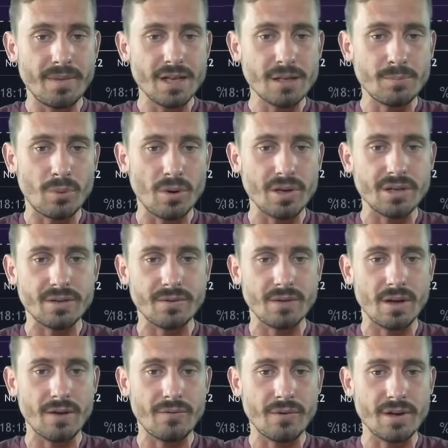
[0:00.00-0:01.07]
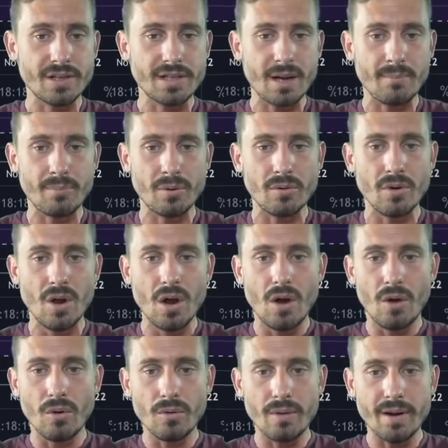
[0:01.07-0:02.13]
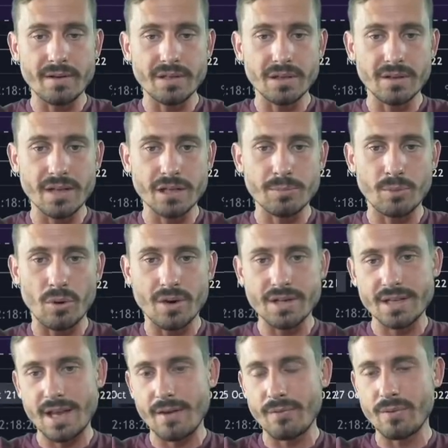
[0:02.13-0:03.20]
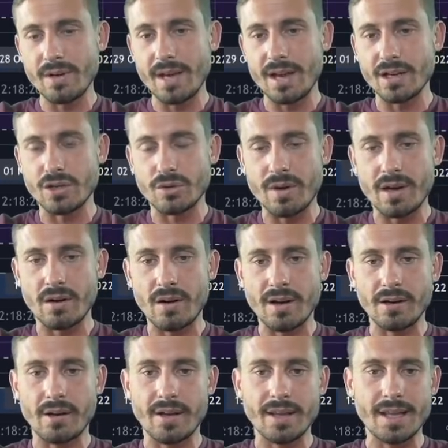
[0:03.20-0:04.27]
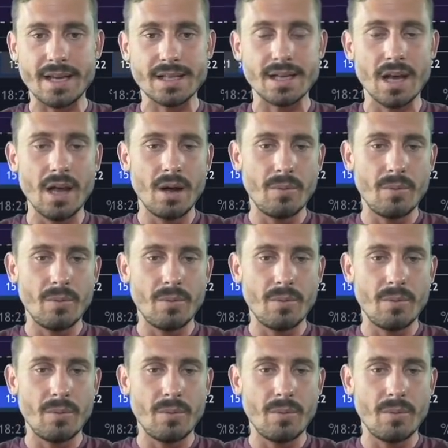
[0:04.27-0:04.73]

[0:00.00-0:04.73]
this point, uh, for example, all the way to this point, if we get a trend line like this,